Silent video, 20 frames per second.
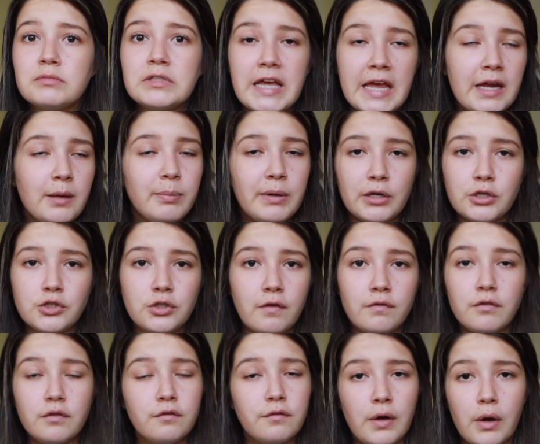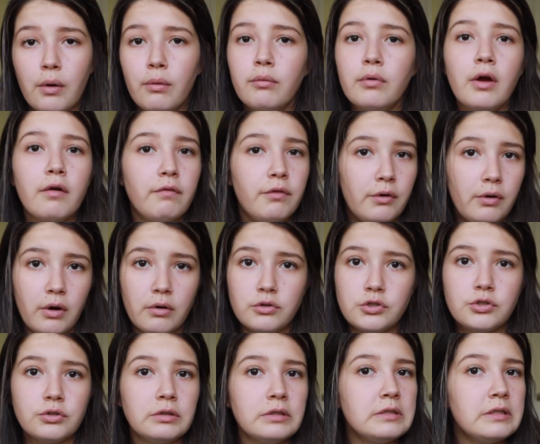take a picture of your phone of the
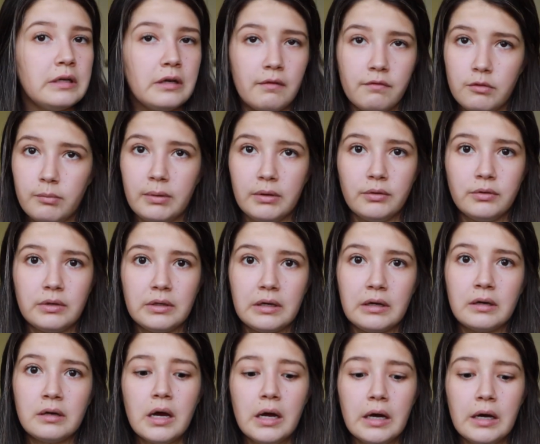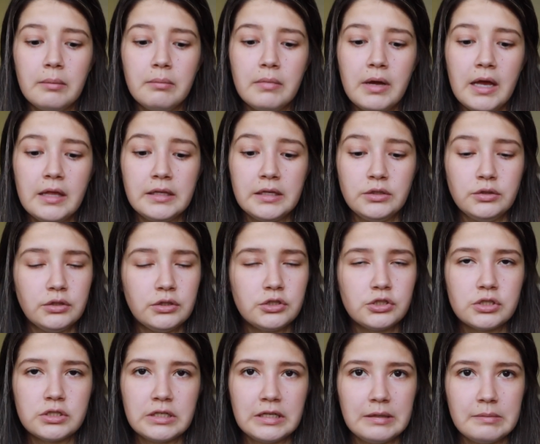groceries and of the building, and then you can
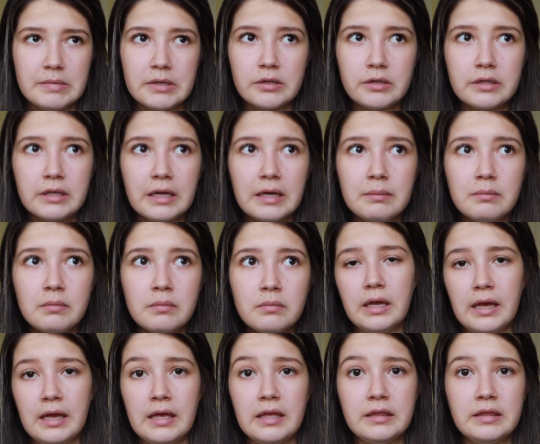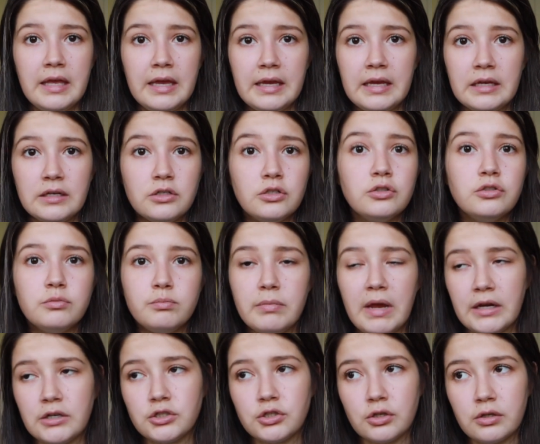just email them, and they can
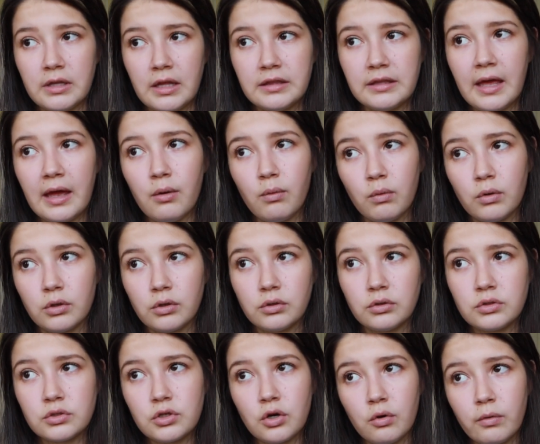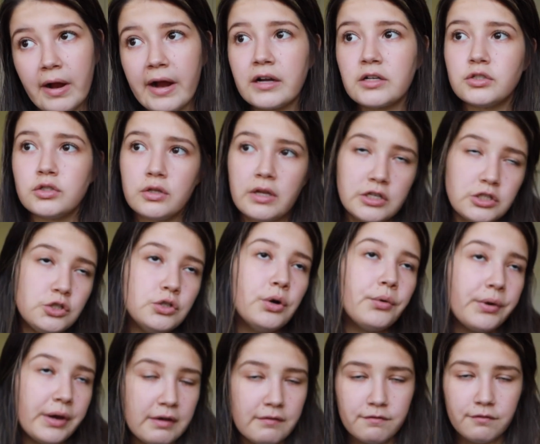make sure that that order is correct, so that you
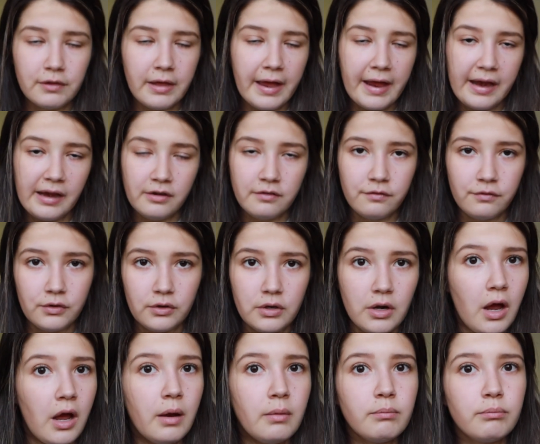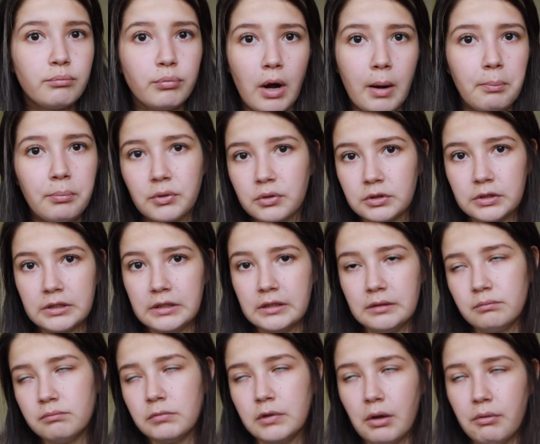don't get flagged for not
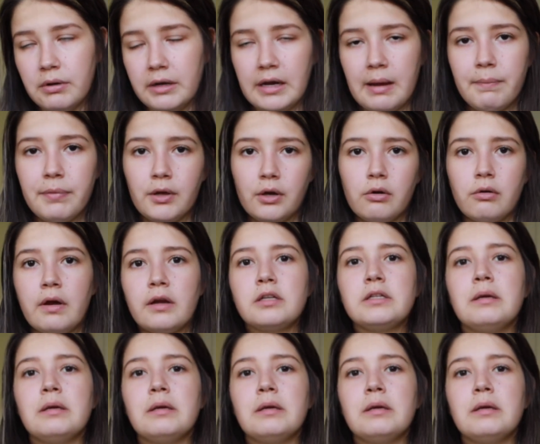properly loading up the correct